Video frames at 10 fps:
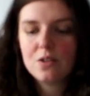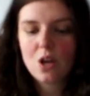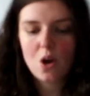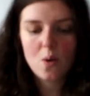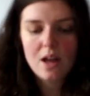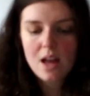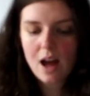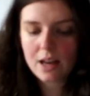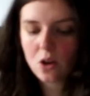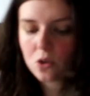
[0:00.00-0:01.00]
So
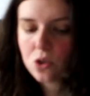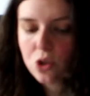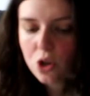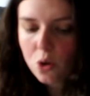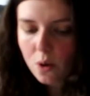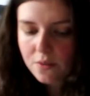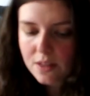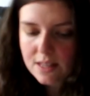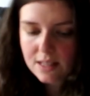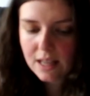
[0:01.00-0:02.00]
I got two of
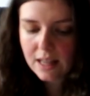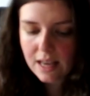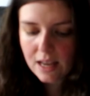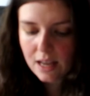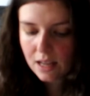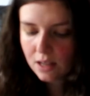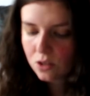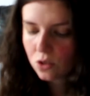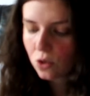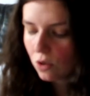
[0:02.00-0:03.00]
these clear
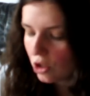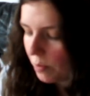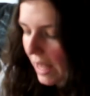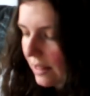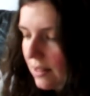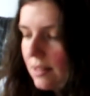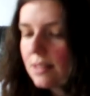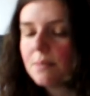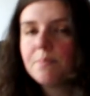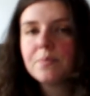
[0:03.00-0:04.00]
storage bins.